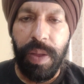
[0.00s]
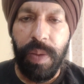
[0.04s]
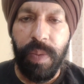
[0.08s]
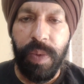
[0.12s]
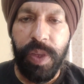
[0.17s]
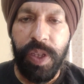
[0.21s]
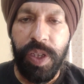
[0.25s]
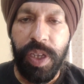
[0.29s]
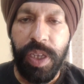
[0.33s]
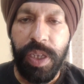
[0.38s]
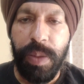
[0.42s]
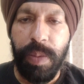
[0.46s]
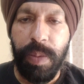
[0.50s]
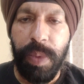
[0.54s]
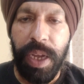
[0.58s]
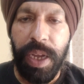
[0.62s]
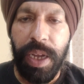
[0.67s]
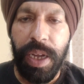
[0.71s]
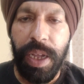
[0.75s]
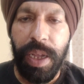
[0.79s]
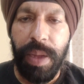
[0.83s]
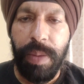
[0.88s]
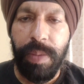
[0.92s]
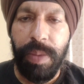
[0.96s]
which has
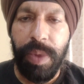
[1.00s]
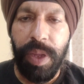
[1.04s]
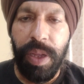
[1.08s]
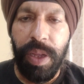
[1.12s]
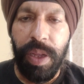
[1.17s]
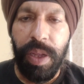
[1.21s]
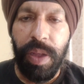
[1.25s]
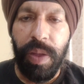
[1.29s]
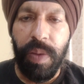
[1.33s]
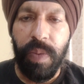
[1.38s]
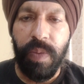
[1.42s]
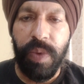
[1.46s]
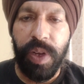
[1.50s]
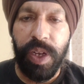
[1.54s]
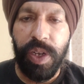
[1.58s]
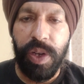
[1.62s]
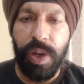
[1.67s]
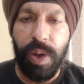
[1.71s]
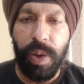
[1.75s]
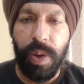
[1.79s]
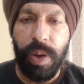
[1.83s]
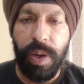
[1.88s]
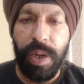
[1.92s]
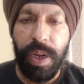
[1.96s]
made him
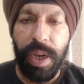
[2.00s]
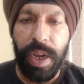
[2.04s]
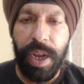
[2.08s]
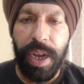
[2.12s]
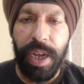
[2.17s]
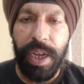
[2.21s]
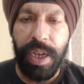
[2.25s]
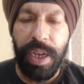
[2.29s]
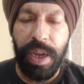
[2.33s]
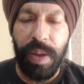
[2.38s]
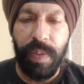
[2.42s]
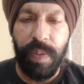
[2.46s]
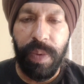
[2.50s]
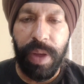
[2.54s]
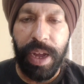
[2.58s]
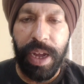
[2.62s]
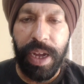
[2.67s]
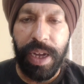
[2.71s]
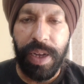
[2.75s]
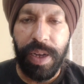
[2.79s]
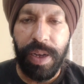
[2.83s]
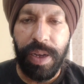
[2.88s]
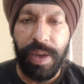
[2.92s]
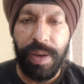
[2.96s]
withdrawn and
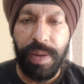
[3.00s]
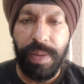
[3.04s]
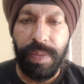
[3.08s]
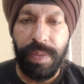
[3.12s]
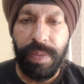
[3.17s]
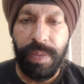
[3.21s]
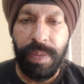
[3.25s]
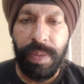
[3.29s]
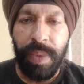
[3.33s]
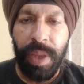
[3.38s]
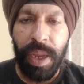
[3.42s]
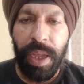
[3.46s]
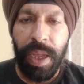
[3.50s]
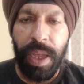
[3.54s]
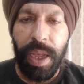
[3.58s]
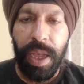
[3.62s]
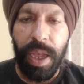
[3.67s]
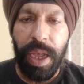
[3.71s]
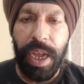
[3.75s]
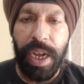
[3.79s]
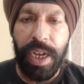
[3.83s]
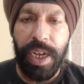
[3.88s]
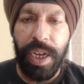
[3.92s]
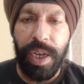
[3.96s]
defiant.
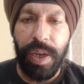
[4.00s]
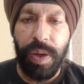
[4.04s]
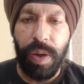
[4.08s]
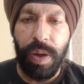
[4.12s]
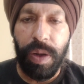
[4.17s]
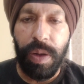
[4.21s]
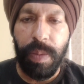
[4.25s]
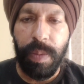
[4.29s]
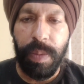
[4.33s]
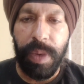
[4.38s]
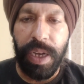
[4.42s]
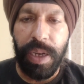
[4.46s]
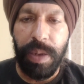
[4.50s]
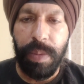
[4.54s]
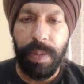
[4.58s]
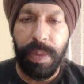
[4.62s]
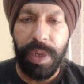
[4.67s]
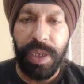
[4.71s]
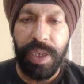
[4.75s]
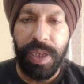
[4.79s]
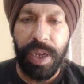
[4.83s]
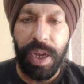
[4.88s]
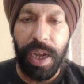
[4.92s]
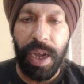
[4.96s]
Had he not met
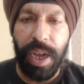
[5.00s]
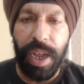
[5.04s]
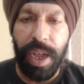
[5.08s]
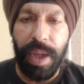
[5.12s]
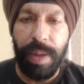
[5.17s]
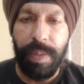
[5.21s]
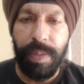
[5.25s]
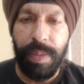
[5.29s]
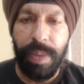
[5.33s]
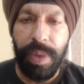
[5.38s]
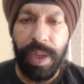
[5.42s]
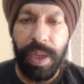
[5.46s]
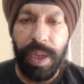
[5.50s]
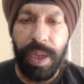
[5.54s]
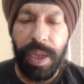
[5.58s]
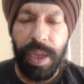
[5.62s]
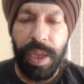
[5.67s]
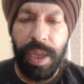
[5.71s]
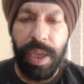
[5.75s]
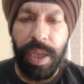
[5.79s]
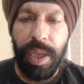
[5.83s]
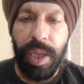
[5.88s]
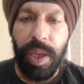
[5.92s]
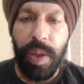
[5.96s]
Mr. Lamb,
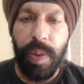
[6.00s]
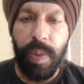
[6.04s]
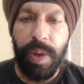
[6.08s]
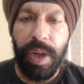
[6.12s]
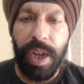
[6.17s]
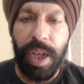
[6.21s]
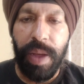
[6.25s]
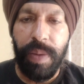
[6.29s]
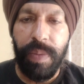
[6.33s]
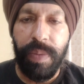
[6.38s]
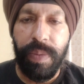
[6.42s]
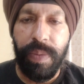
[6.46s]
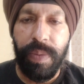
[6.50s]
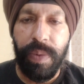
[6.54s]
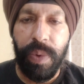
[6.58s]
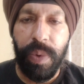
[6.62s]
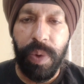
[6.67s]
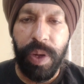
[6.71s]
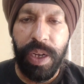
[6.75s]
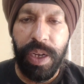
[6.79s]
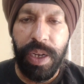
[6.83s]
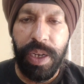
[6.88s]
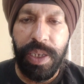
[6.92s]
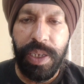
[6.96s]
he would have
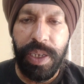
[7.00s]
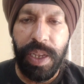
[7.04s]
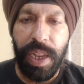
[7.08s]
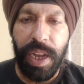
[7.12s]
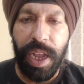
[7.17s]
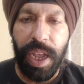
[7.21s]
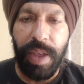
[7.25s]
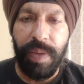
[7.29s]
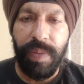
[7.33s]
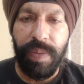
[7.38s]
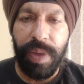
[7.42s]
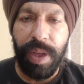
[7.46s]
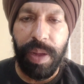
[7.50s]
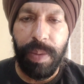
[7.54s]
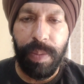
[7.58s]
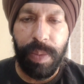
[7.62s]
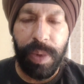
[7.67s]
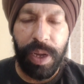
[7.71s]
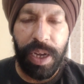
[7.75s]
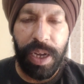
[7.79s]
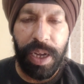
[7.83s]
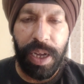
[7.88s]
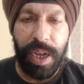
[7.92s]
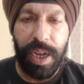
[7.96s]
ruined his life
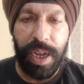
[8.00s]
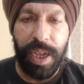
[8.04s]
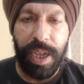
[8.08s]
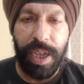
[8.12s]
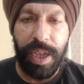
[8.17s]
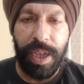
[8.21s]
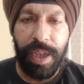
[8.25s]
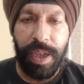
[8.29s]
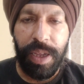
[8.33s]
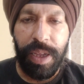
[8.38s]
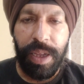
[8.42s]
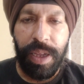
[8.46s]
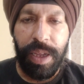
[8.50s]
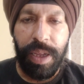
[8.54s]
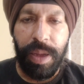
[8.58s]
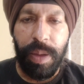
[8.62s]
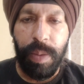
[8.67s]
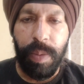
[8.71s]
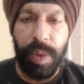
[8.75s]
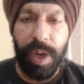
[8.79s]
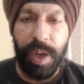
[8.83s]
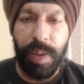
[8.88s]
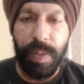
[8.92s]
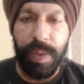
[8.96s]
completely.
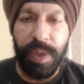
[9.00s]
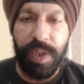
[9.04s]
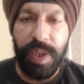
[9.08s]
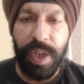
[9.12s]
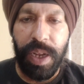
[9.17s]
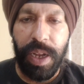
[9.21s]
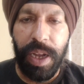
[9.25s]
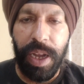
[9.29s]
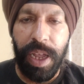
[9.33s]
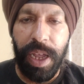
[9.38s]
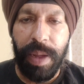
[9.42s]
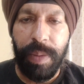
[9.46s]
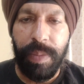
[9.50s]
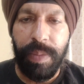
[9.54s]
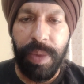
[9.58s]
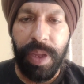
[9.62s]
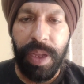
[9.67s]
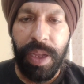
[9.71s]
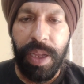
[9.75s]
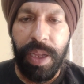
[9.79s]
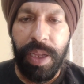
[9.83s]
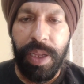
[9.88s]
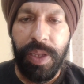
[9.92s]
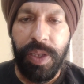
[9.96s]
But Mr. Lamb
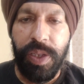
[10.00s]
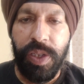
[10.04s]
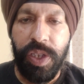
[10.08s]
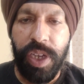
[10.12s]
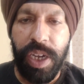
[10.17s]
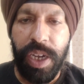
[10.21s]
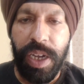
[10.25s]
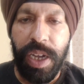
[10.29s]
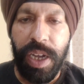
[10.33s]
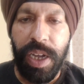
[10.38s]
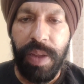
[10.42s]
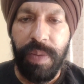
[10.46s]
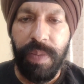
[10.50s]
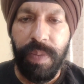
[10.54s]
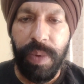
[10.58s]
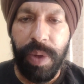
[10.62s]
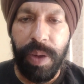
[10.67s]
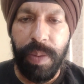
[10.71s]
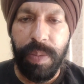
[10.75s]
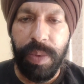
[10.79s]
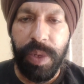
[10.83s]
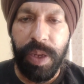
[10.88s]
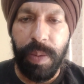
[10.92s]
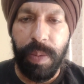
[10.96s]
gently
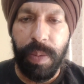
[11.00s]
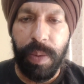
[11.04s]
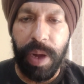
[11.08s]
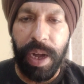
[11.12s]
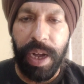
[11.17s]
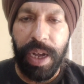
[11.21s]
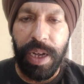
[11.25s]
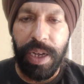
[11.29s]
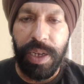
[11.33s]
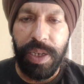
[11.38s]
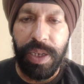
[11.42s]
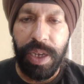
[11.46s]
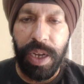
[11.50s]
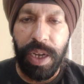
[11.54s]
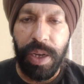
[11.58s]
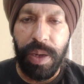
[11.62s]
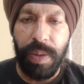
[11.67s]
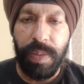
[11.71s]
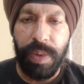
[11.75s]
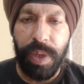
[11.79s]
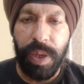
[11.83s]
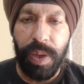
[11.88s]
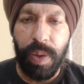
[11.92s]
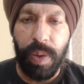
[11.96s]
flipped the brighter side
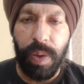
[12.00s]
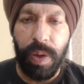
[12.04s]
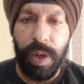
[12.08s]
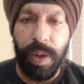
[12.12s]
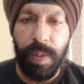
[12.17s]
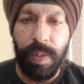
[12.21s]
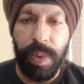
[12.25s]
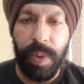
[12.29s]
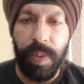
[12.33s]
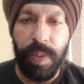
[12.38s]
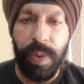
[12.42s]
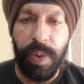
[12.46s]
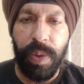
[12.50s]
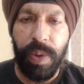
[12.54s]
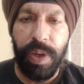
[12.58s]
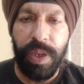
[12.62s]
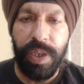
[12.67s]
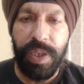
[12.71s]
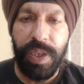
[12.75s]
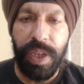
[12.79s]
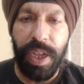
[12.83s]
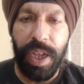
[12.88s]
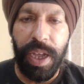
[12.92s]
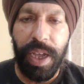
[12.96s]
of the coin before
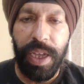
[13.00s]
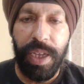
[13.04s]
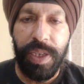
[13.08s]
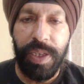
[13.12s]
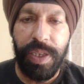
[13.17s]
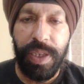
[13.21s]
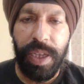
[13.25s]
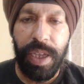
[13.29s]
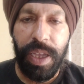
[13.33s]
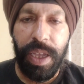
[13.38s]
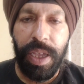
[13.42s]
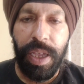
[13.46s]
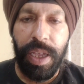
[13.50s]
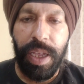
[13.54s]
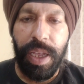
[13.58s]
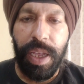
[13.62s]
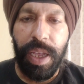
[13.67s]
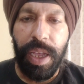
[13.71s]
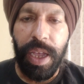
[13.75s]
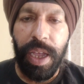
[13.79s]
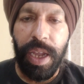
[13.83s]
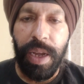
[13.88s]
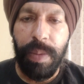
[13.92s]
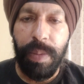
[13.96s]
his eyes
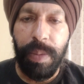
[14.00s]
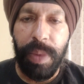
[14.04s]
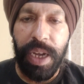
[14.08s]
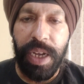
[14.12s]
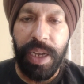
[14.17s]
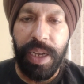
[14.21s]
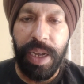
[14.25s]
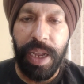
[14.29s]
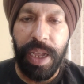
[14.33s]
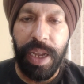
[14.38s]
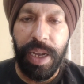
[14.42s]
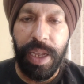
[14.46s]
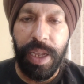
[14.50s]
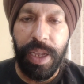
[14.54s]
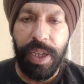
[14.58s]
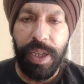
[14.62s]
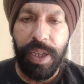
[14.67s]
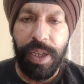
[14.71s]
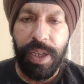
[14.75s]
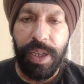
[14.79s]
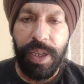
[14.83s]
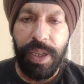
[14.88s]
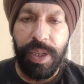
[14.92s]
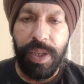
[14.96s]
and made Derry
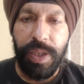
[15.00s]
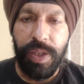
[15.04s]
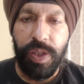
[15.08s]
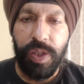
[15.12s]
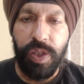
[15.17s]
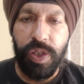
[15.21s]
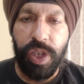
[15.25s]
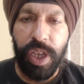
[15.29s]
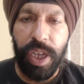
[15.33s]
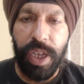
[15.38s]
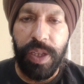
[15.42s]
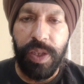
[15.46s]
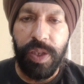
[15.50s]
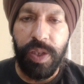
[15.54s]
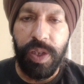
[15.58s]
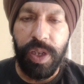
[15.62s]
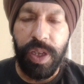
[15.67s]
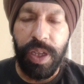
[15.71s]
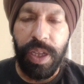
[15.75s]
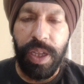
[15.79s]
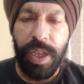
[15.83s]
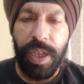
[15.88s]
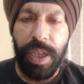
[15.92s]
change